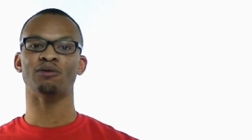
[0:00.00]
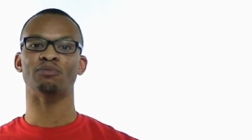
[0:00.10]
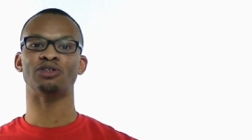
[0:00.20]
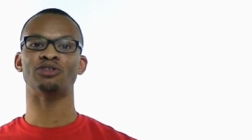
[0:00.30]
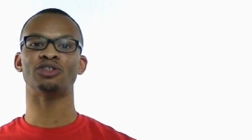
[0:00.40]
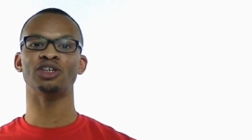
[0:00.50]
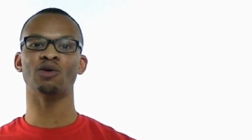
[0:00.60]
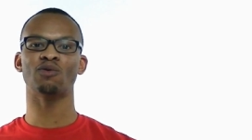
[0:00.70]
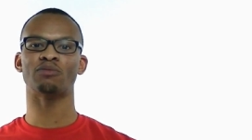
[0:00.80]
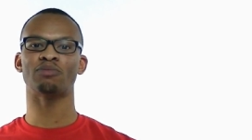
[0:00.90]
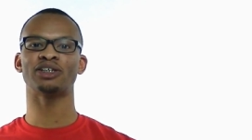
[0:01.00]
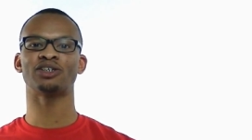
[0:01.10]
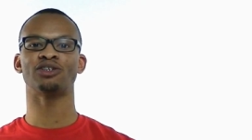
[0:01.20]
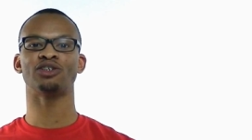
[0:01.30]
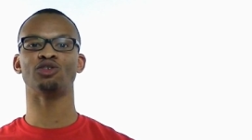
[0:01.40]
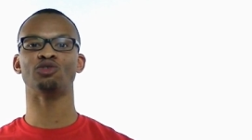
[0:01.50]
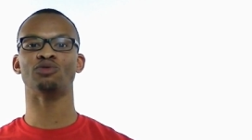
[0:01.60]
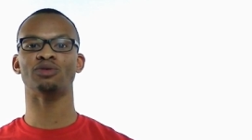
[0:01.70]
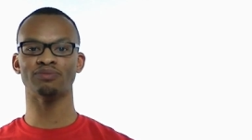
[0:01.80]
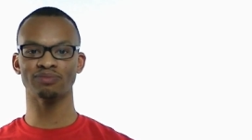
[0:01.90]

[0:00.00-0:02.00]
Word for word: but you still want to make sure you